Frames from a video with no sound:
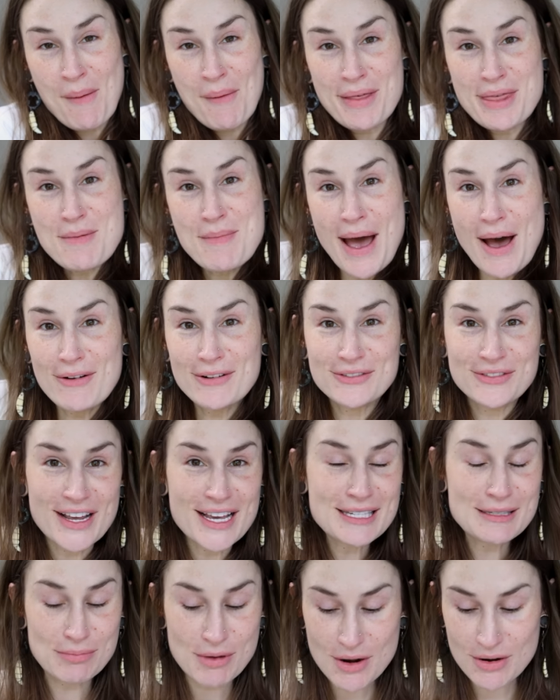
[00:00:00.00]
with About
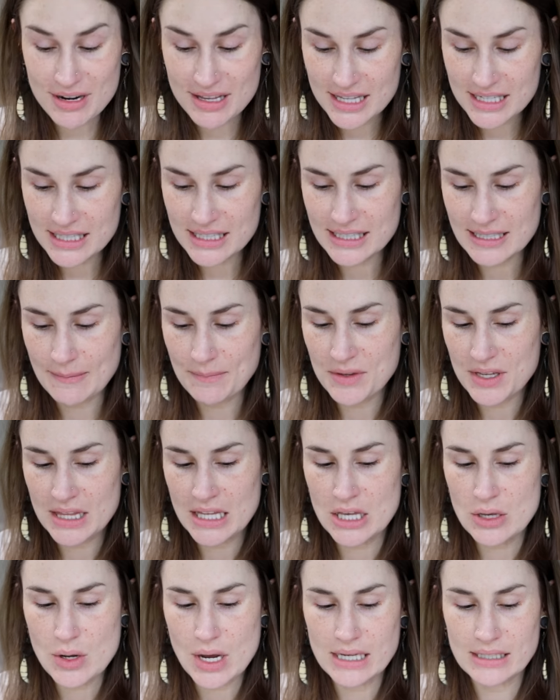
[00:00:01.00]
Face Beauty. This is something
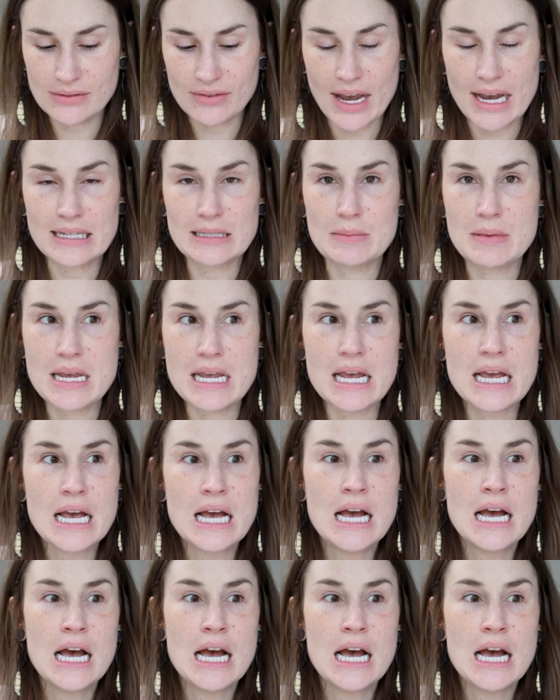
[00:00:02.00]
that you guys have asked me